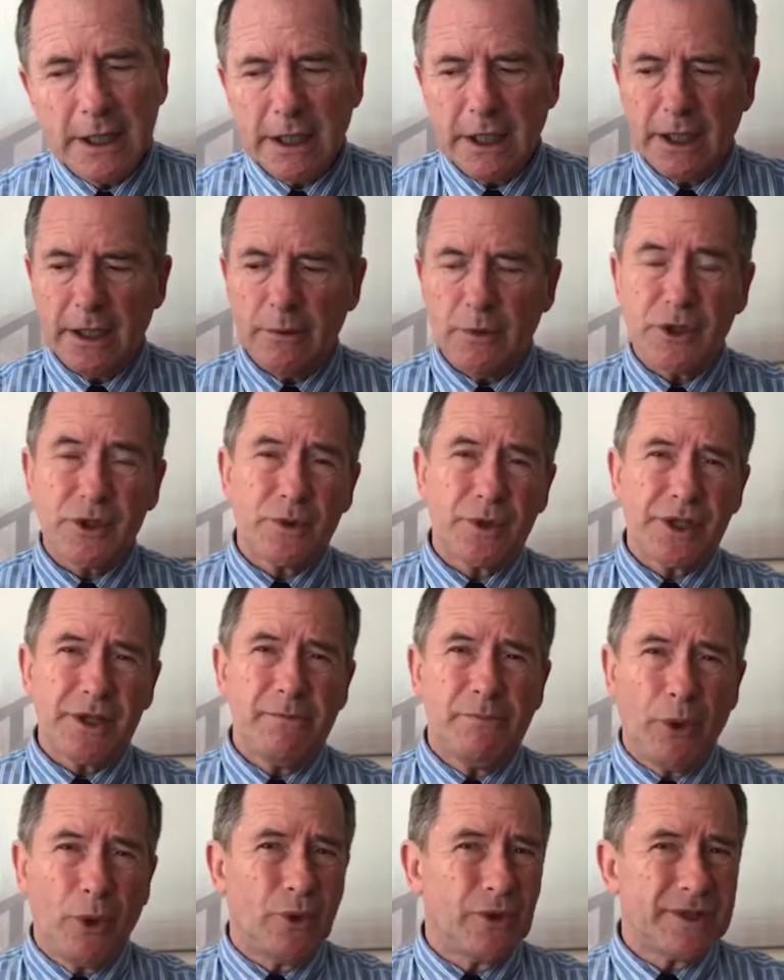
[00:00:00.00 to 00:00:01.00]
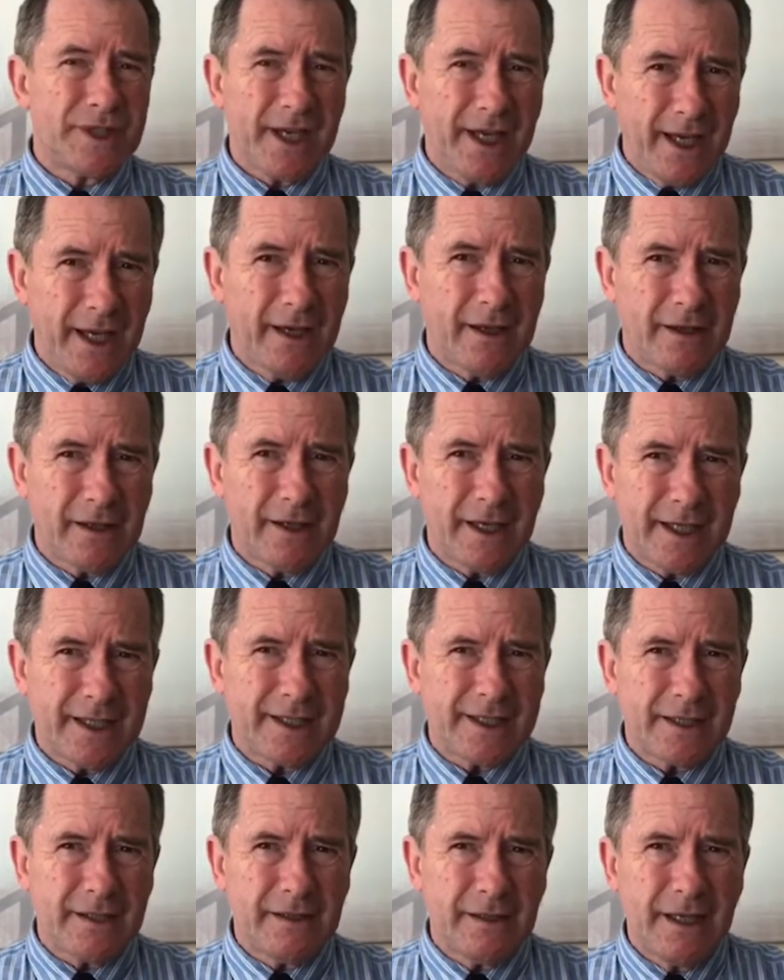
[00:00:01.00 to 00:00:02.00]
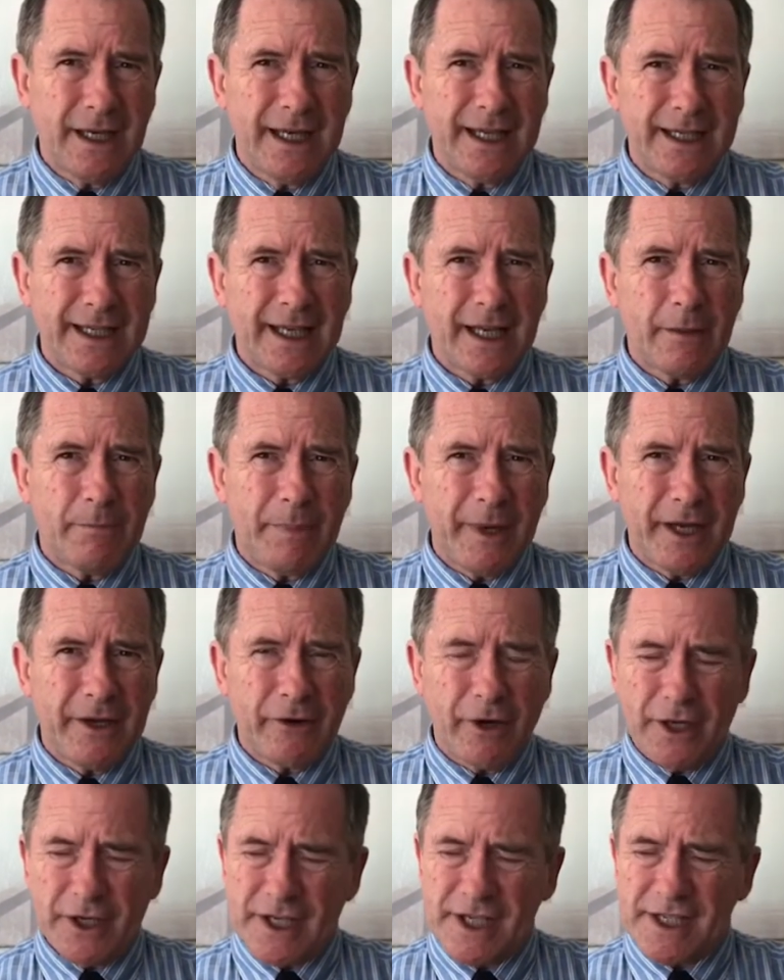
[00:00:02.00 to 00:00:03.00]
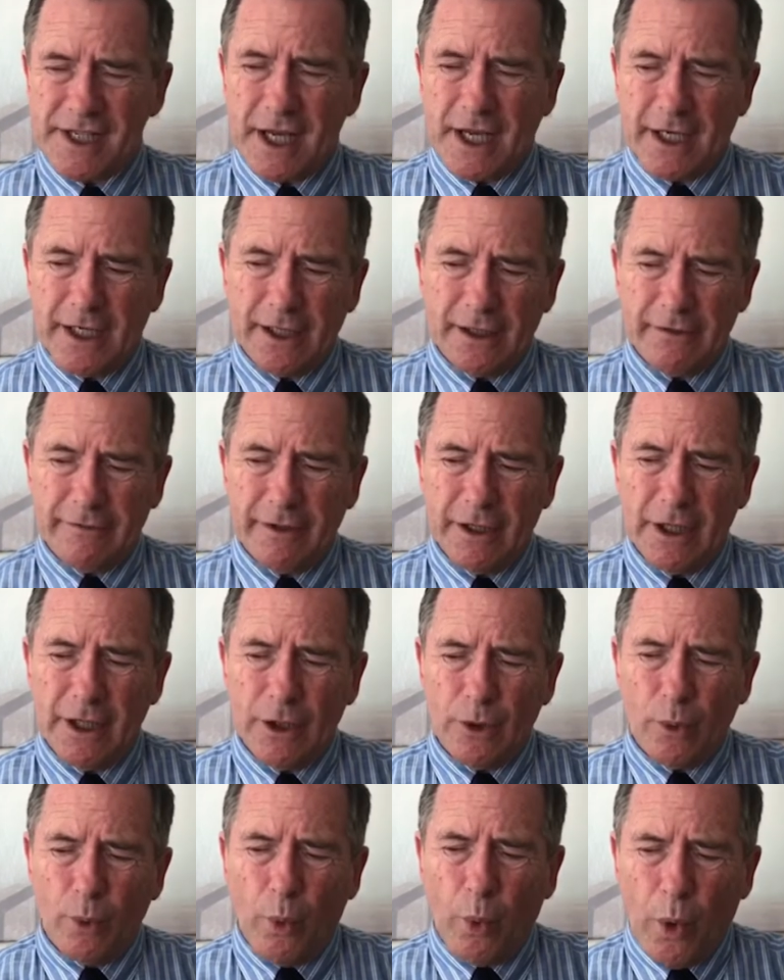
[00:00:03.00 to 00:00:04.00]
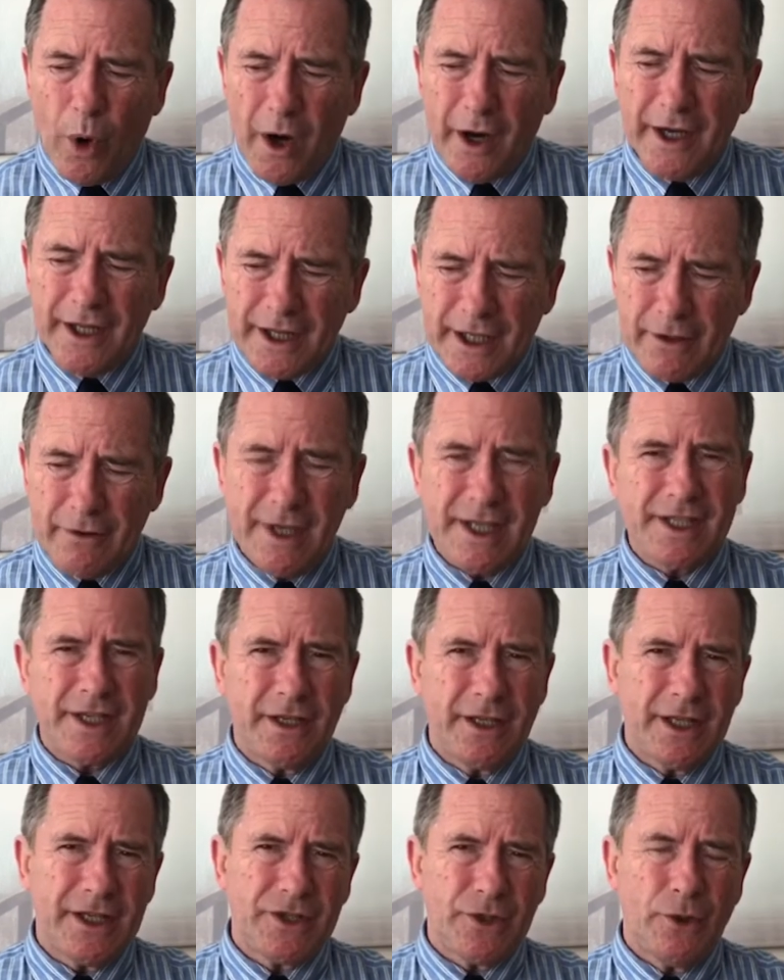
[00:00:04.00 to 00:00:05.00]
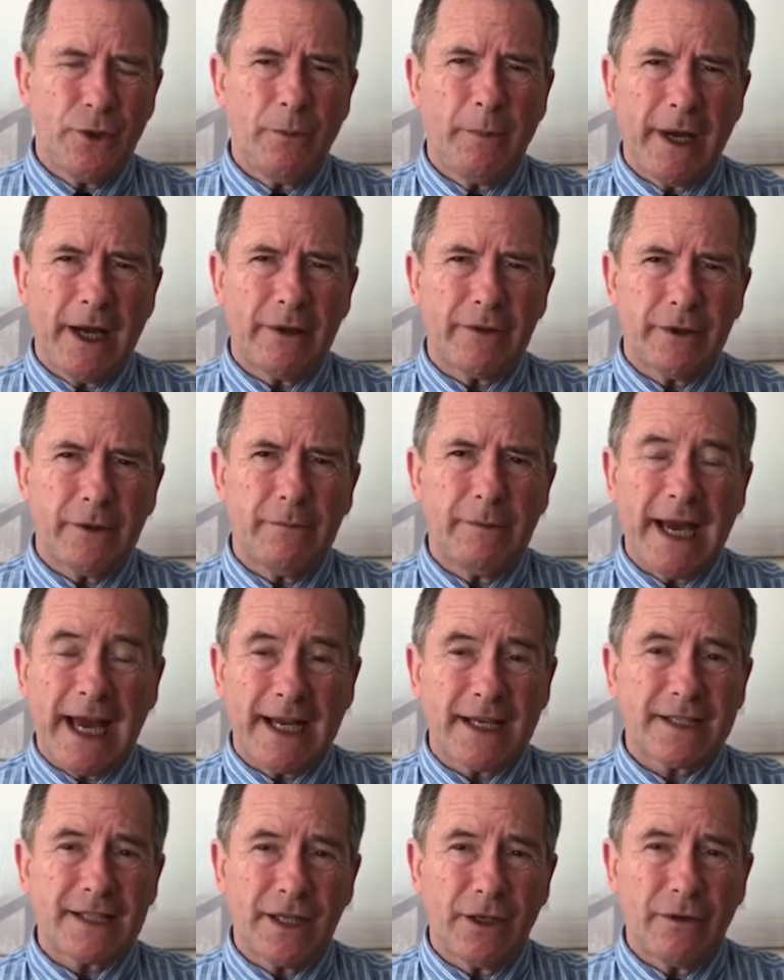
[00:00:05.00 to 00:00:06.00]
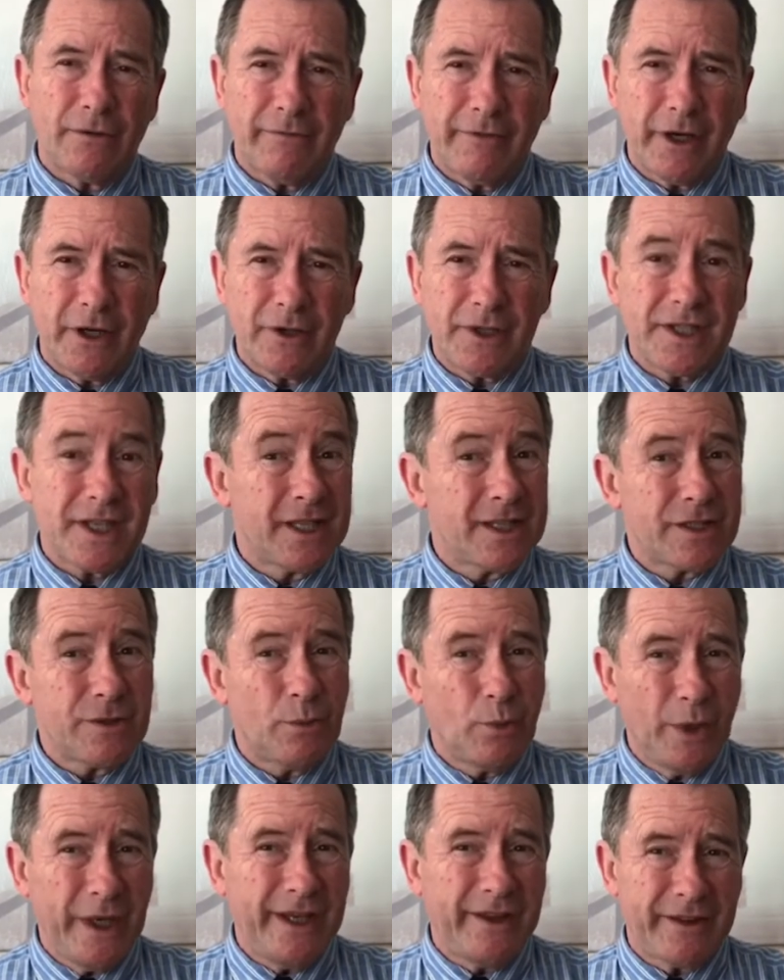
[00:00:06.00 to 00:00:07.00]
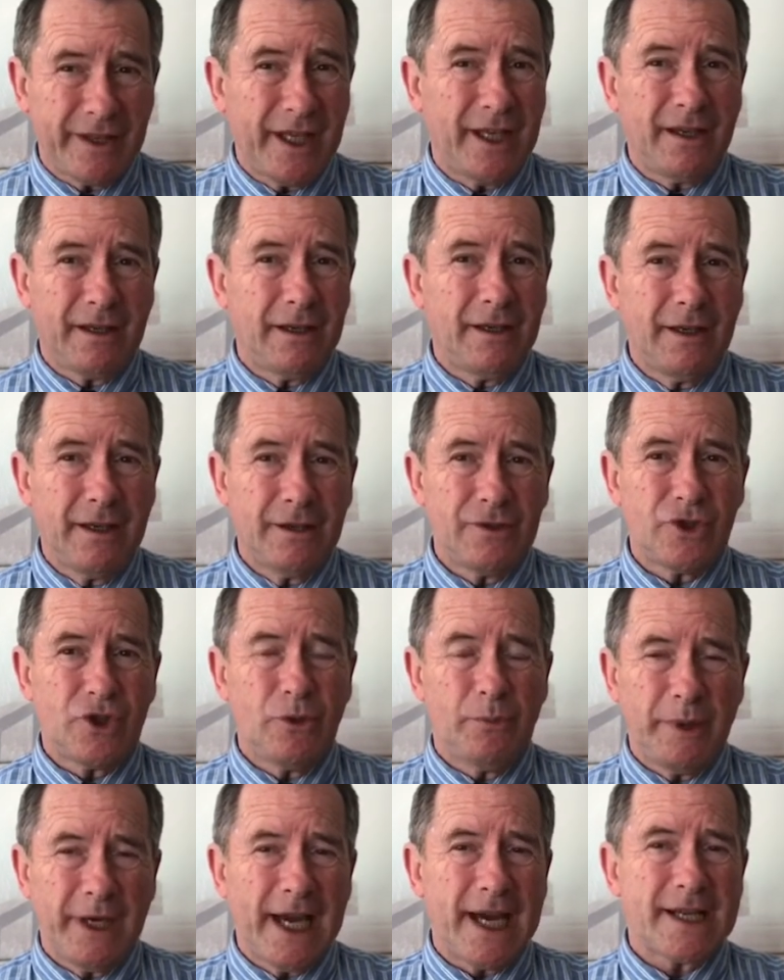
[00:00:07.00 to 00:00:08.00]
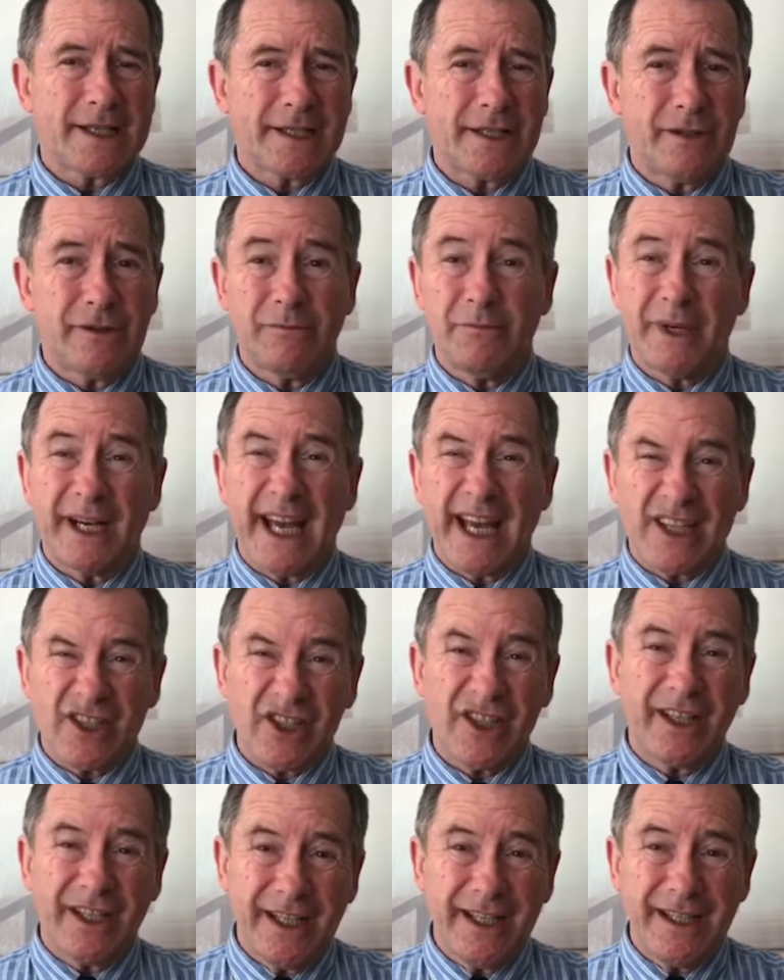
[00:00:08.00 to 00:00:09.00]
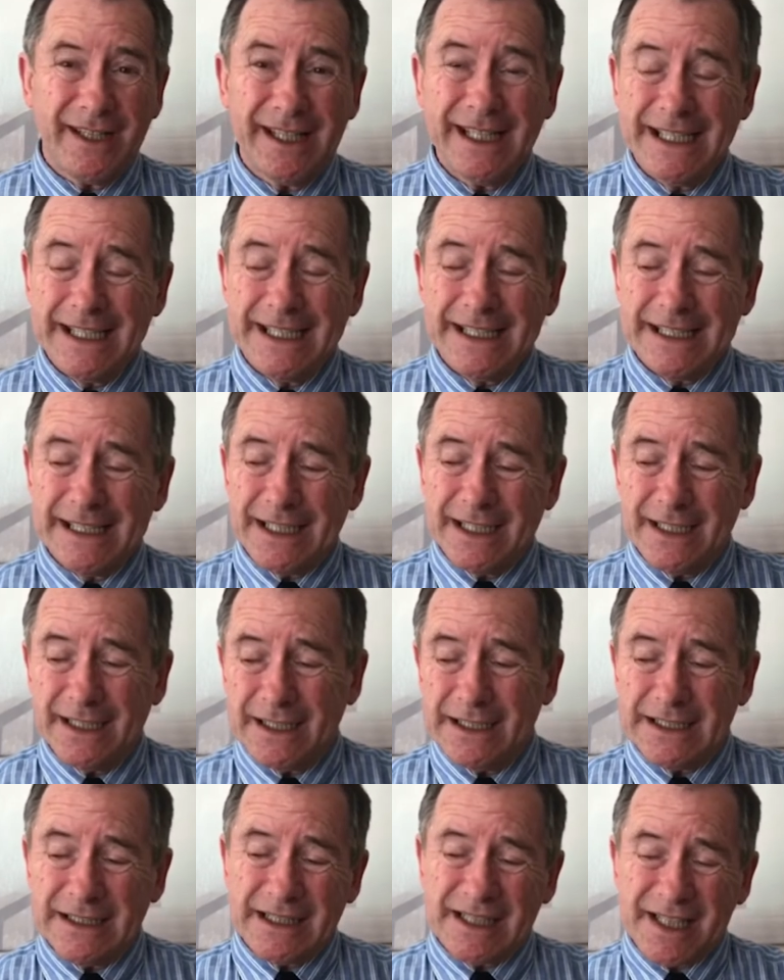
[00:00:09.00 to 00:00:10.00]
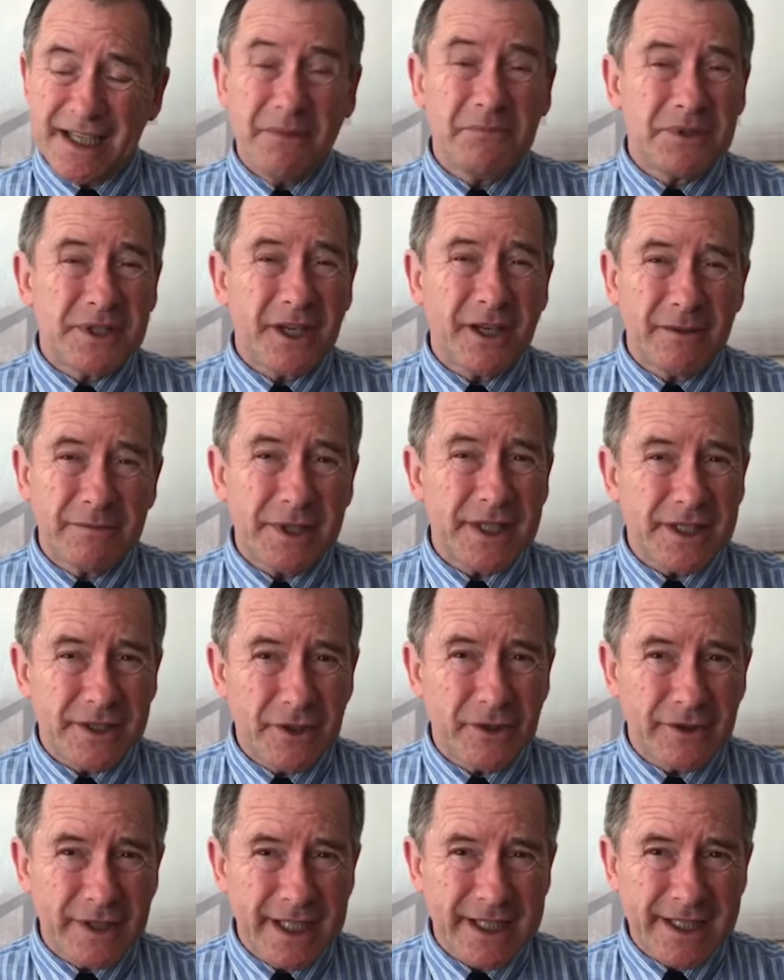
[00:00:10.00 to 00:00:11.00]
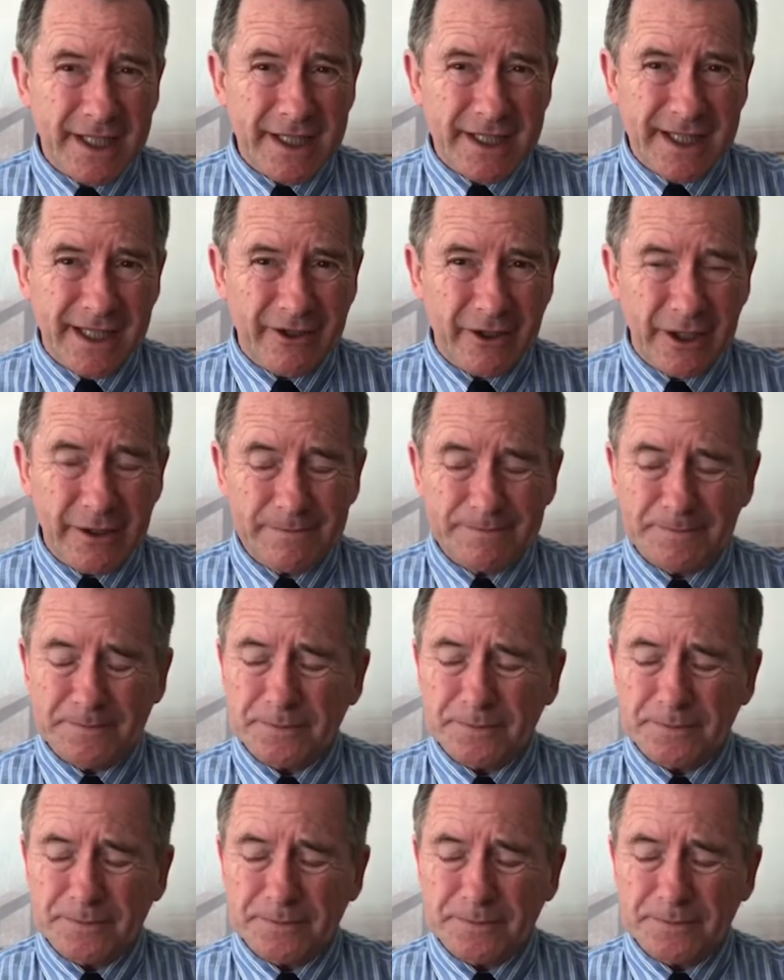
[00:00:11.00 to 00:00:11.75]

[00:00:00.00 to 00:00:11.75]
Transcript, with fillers: uh, which was important to hear and, and, to get a better understanding of why there is an issue about them acting on various things that we think should be acted on, but actually uh, sometimes it's not necessary.